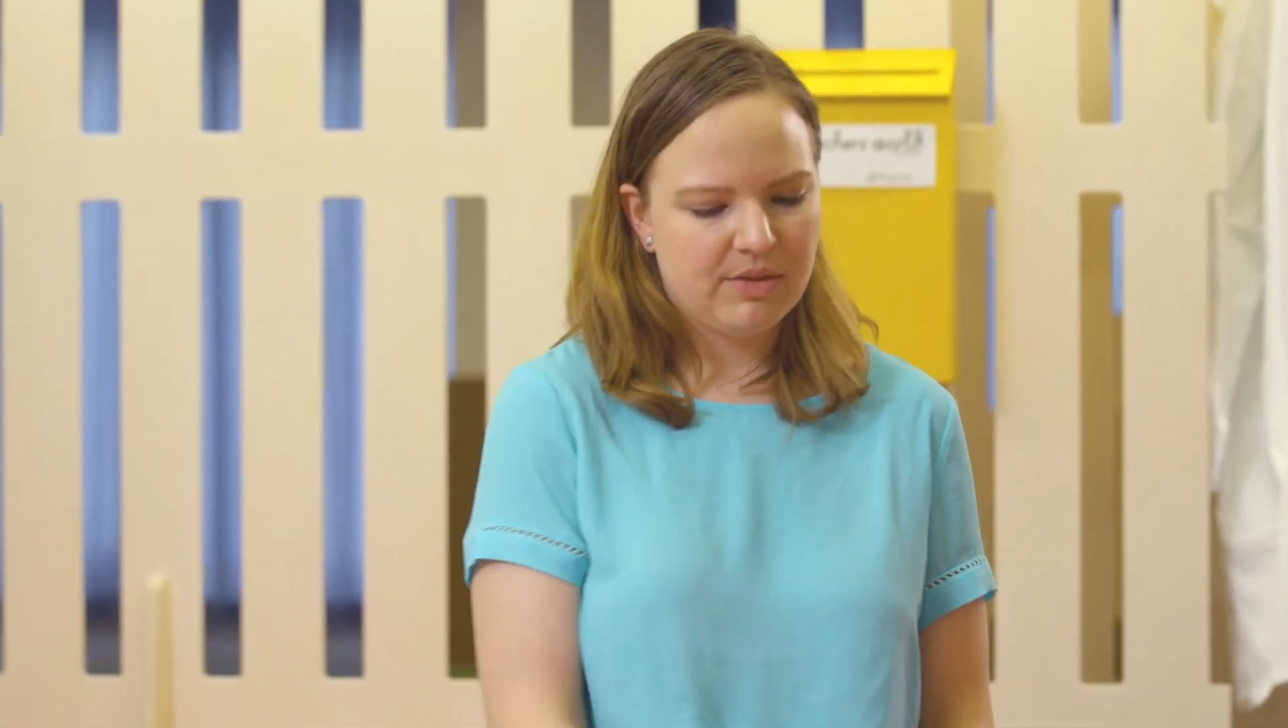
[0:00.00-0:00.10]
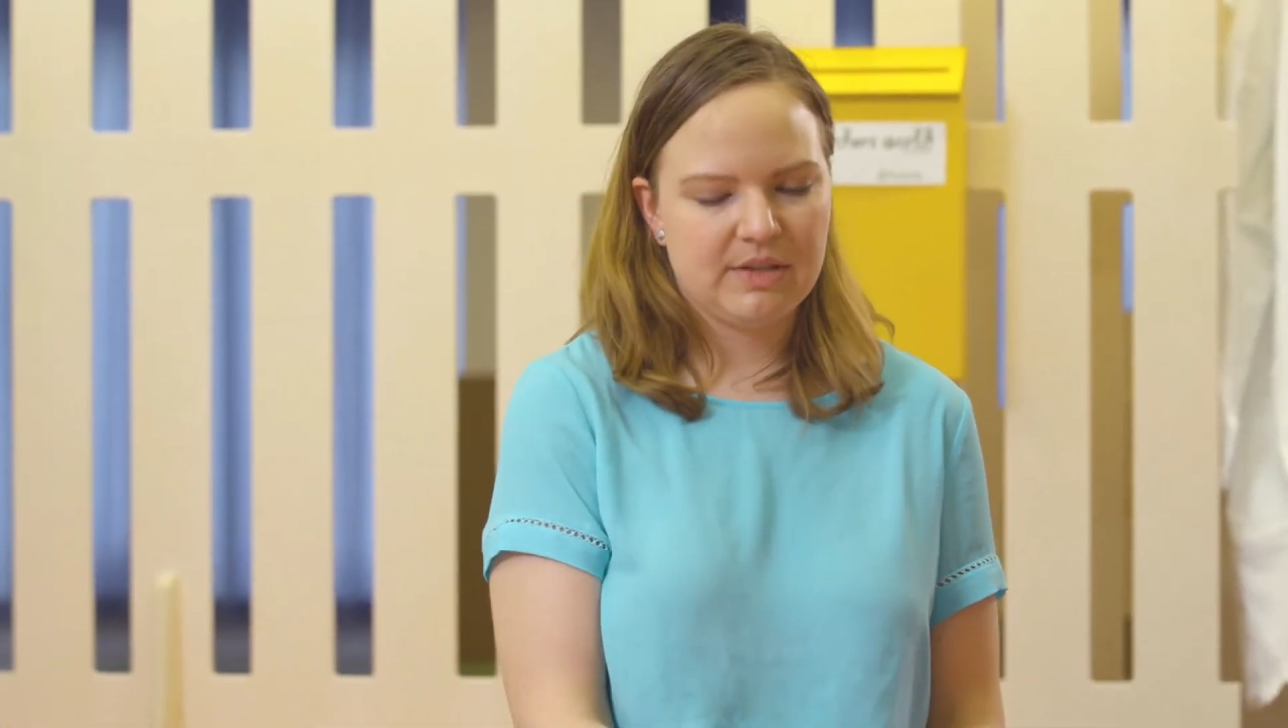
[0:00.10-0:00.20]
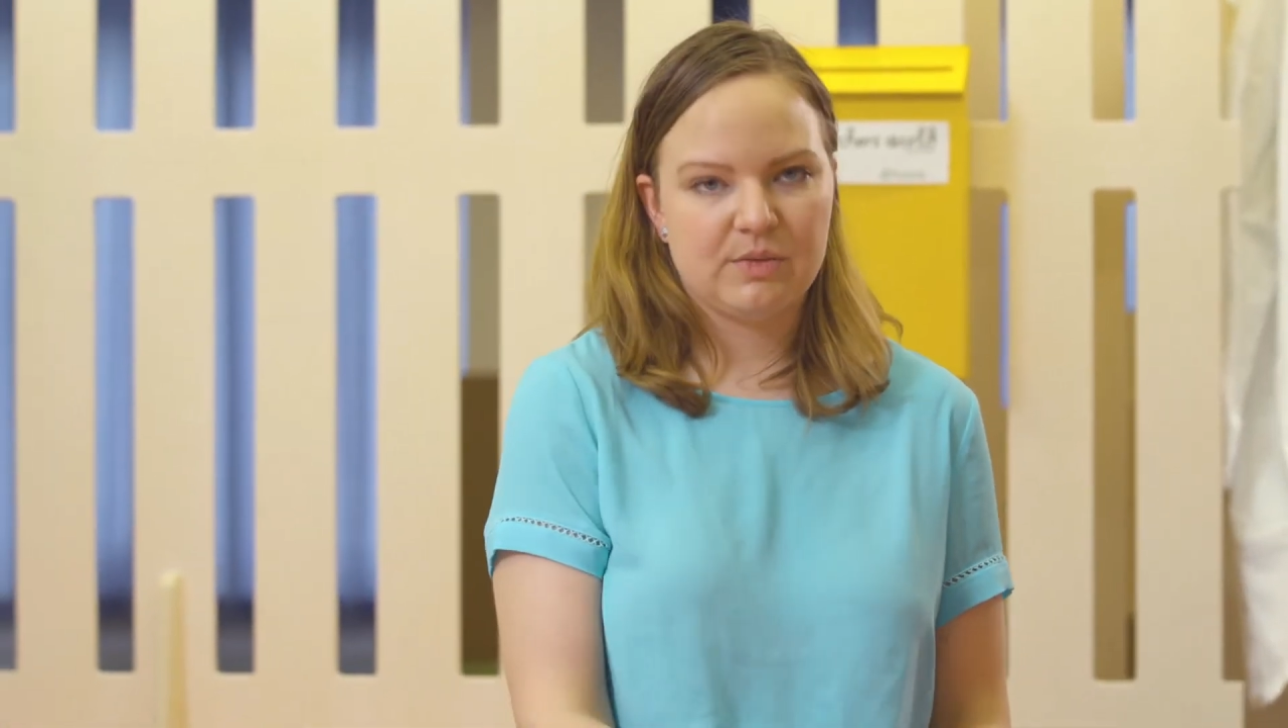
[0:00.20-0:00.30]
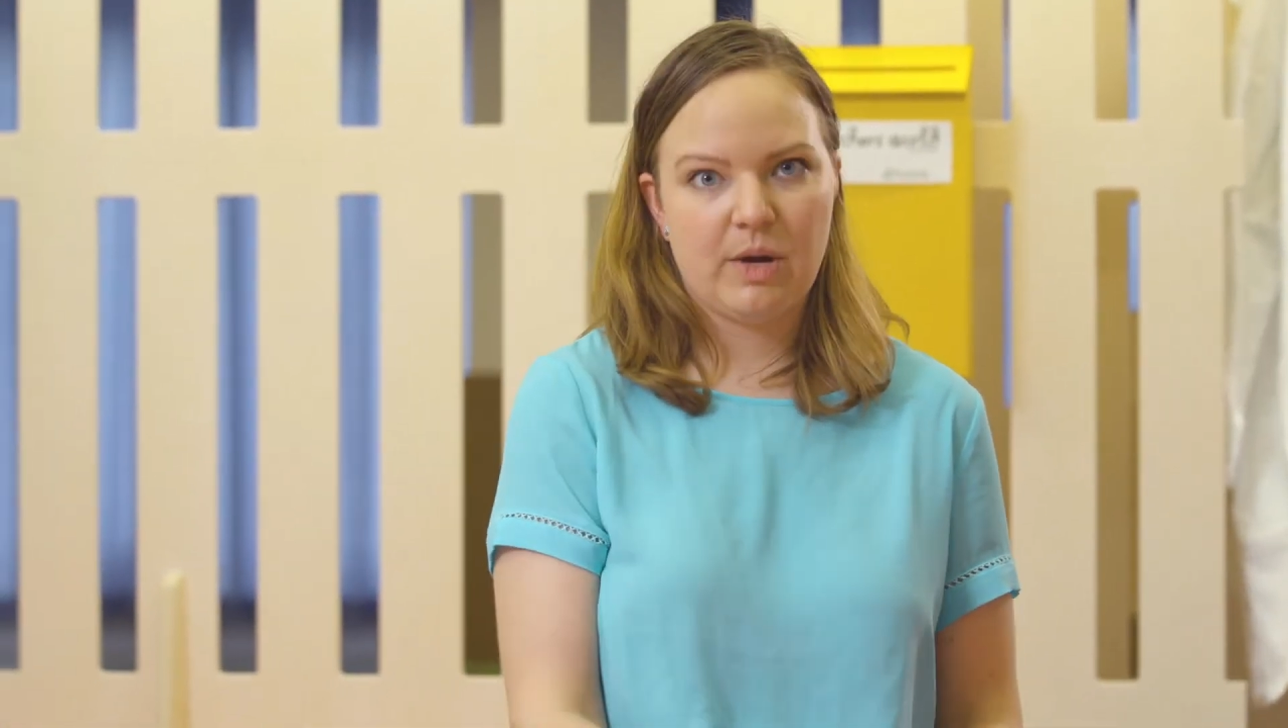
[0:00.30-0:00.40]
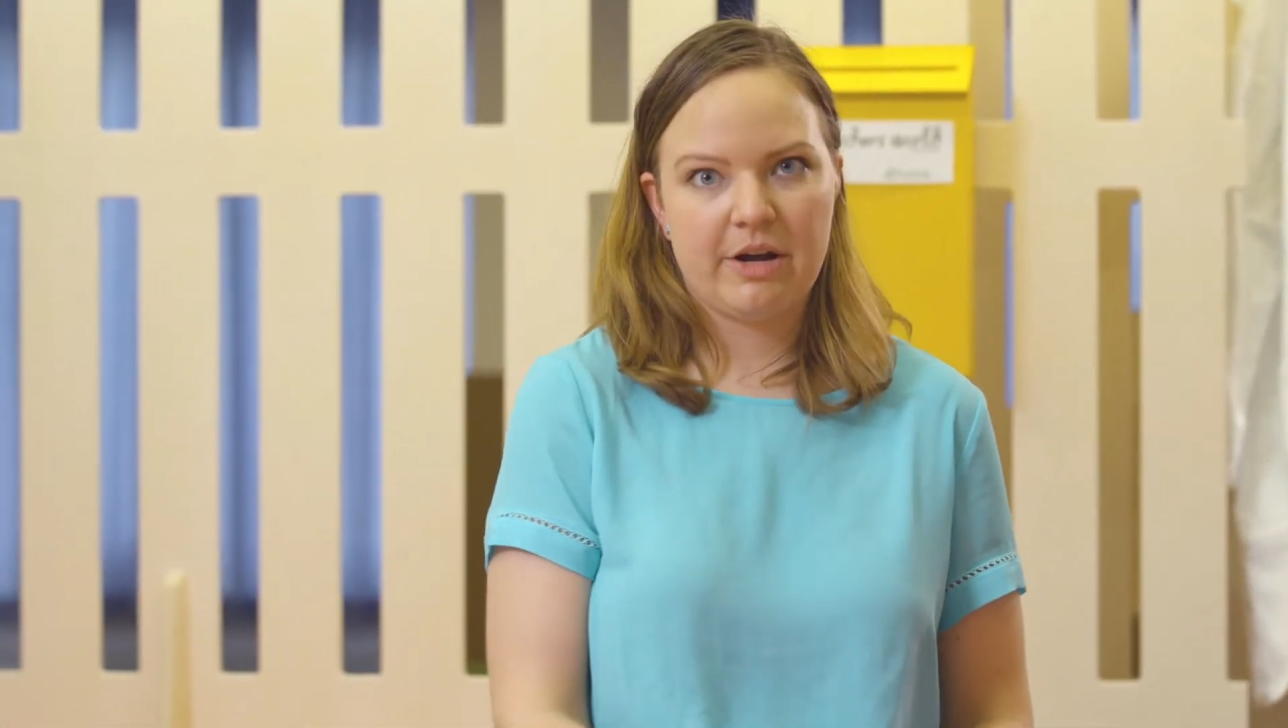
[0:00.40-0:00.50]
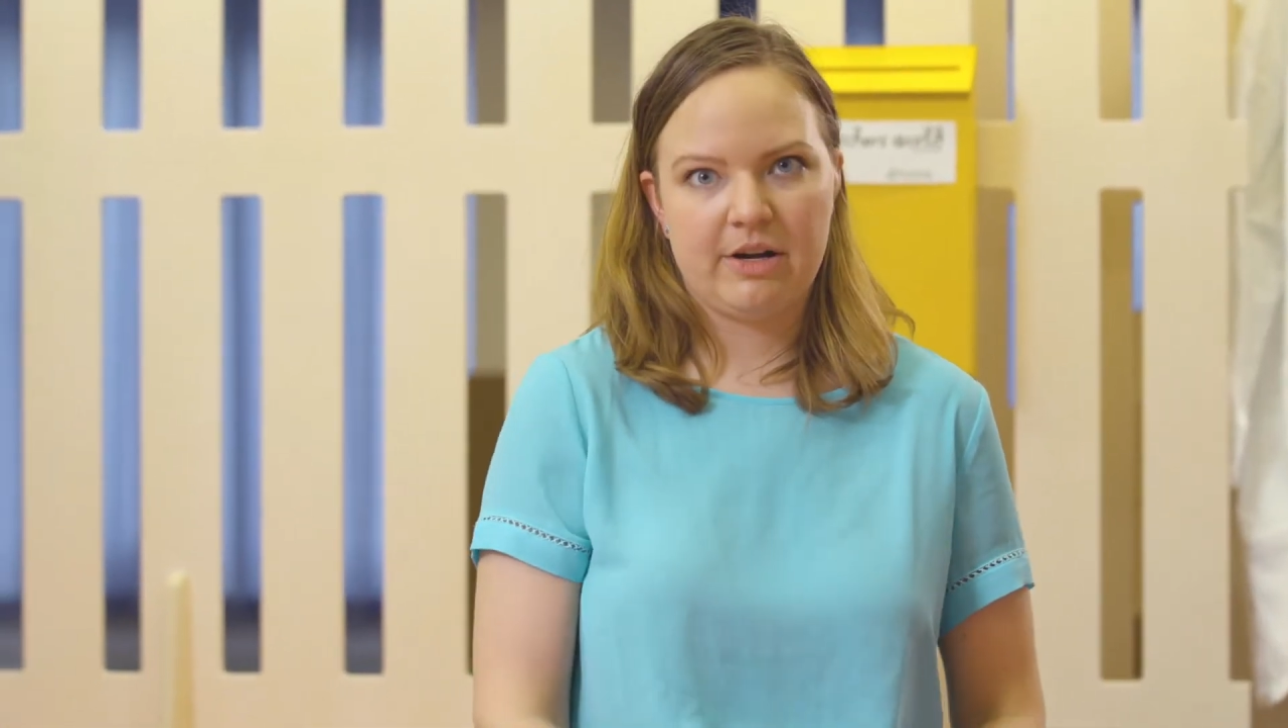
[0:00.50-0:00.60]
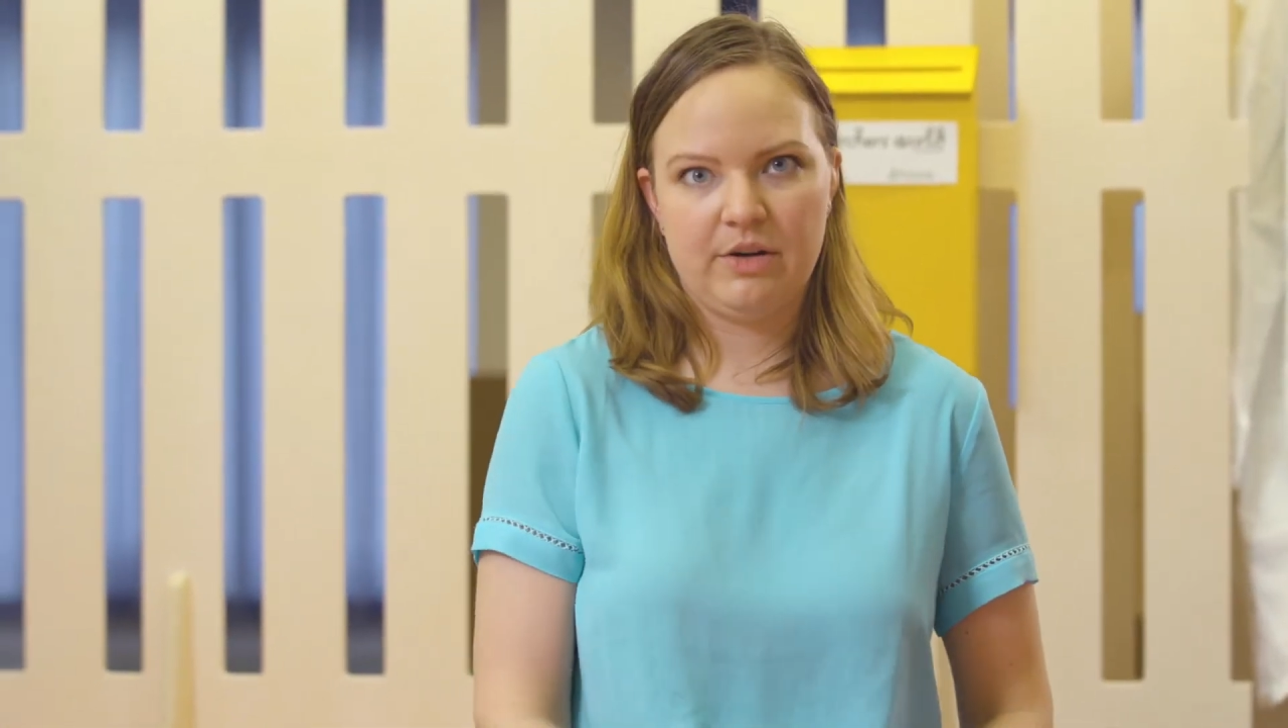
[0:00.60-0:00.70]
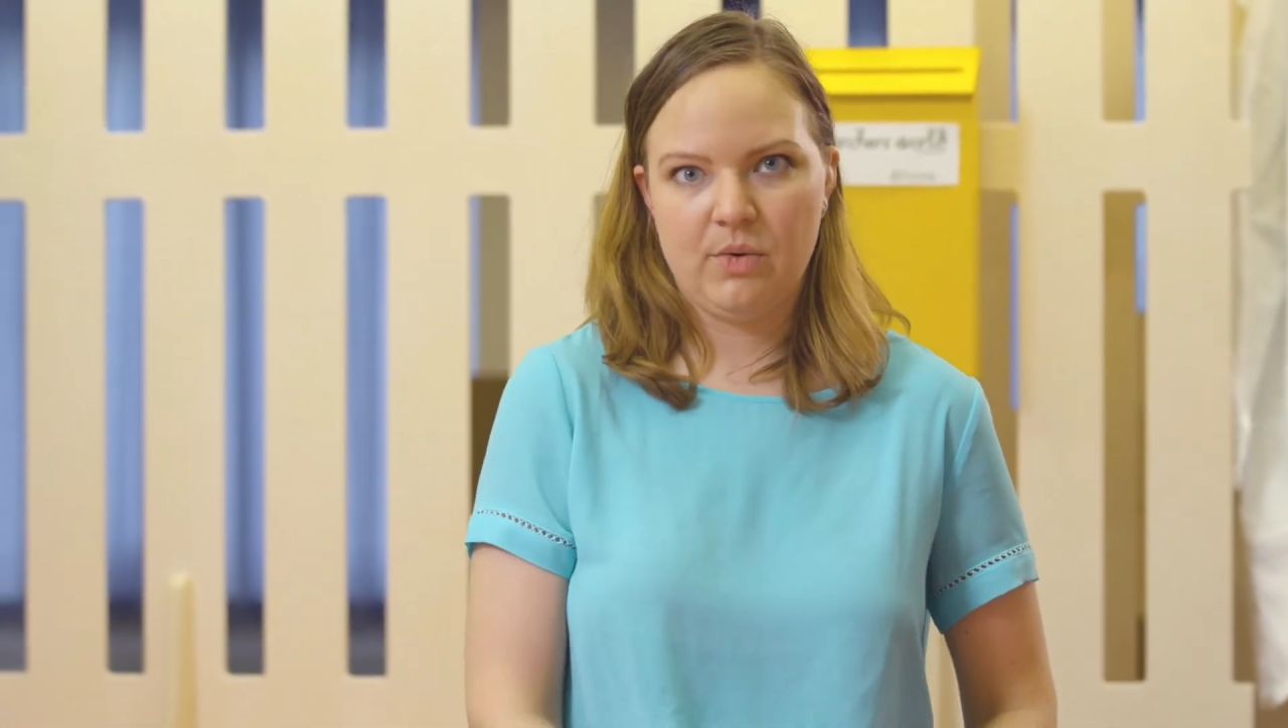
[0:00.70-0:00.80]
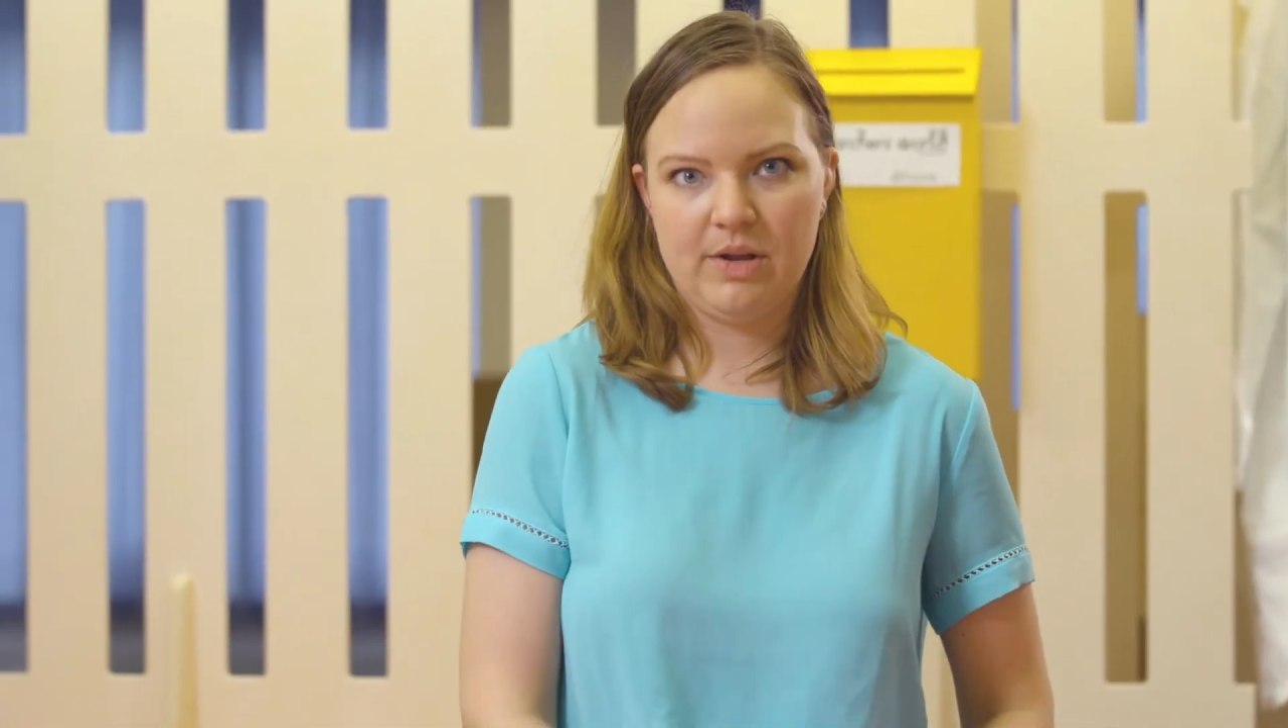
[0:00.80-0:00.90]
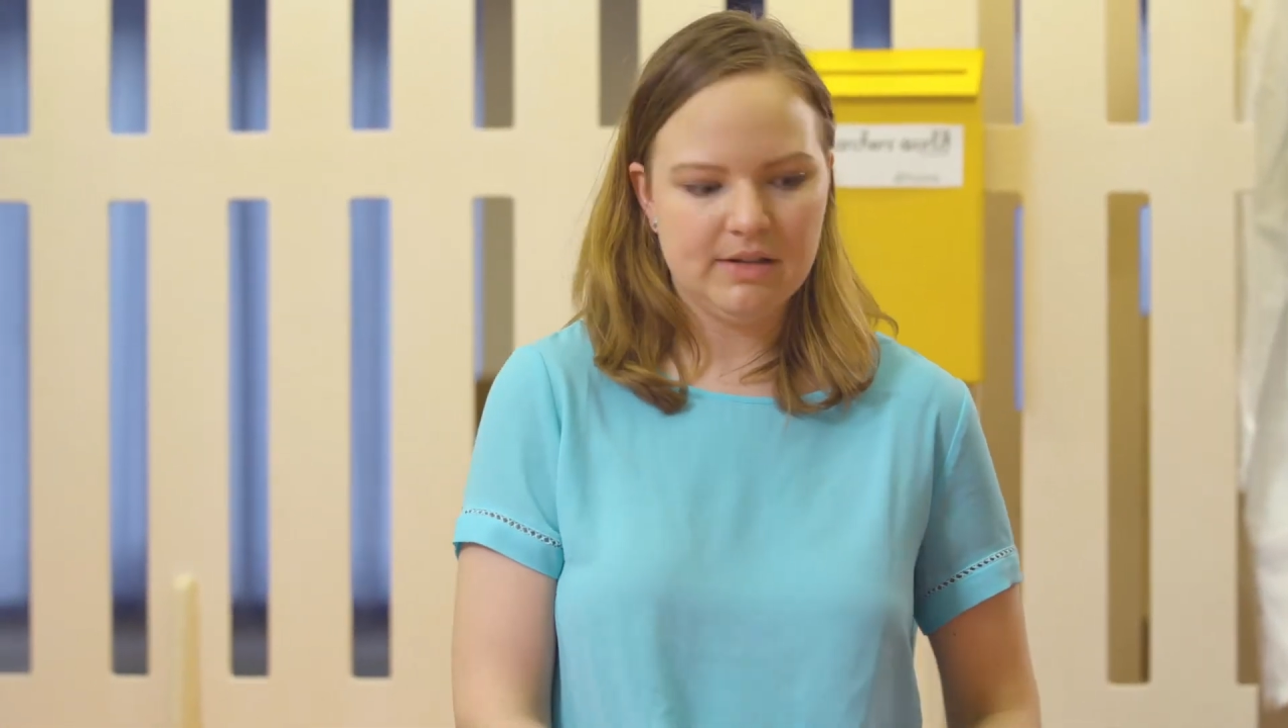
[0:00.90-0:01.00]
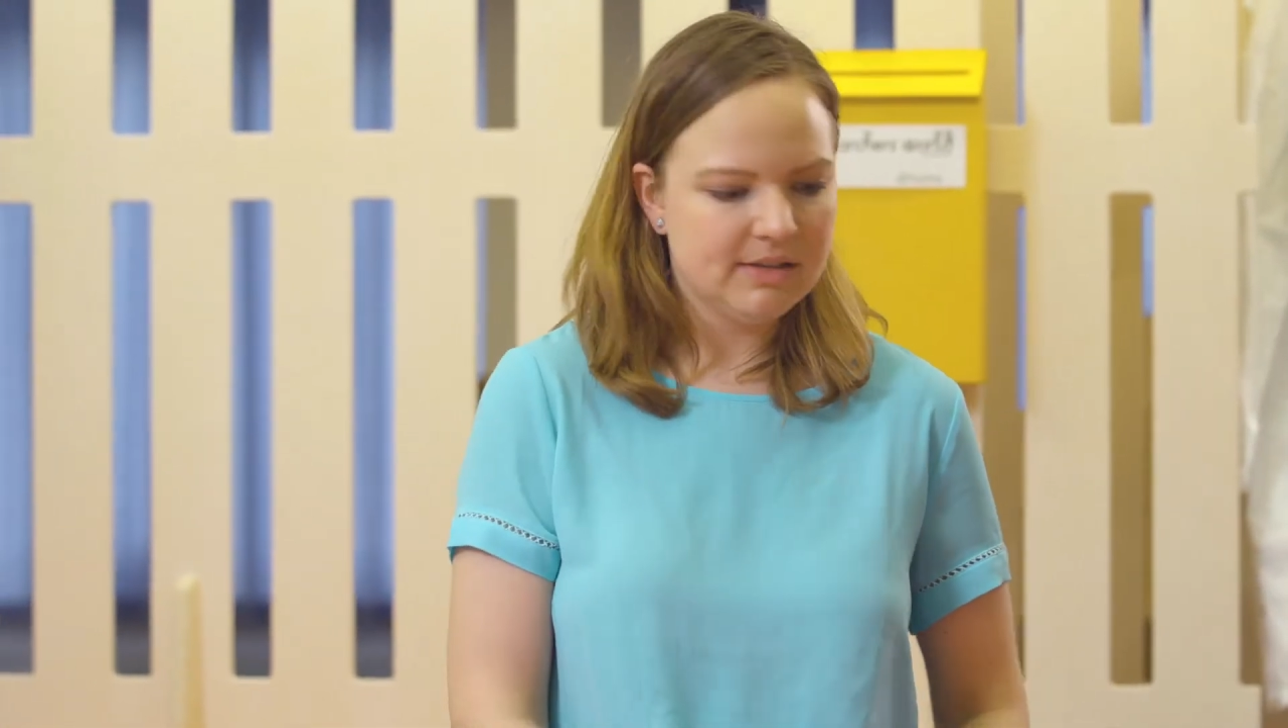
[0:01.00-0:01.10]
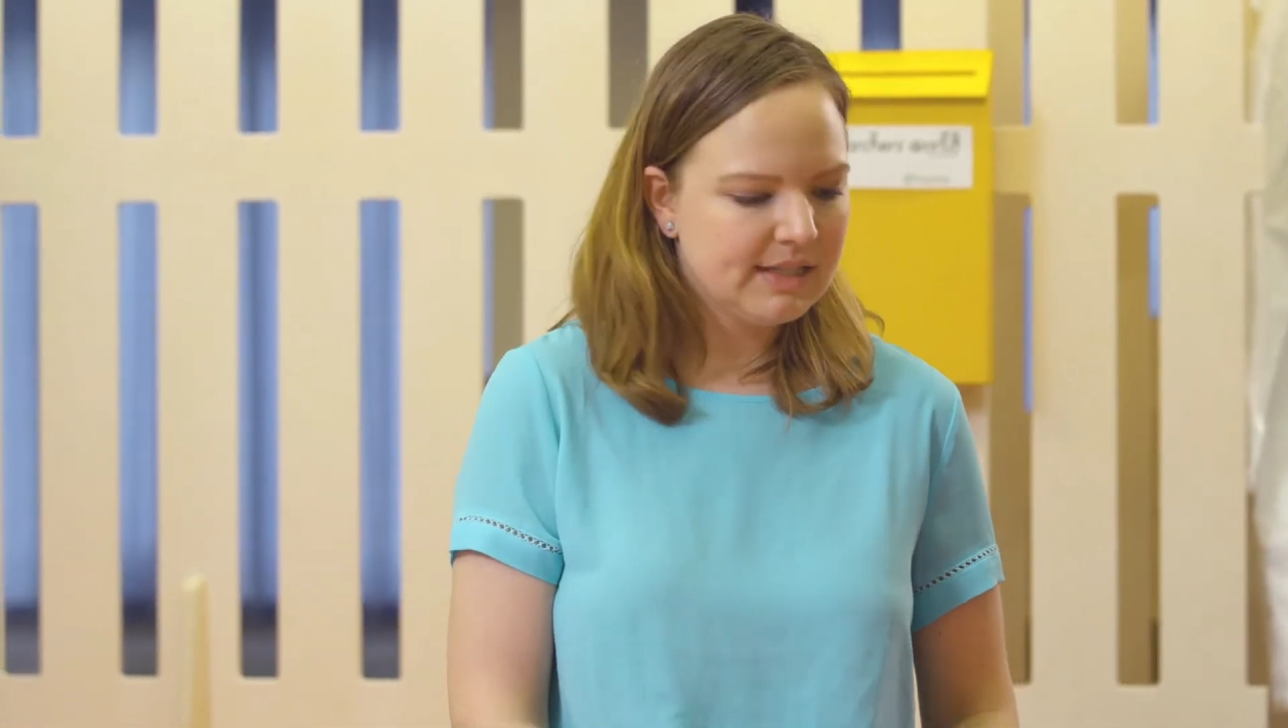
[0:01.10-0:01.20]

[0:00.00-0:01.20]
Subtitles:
this water and oil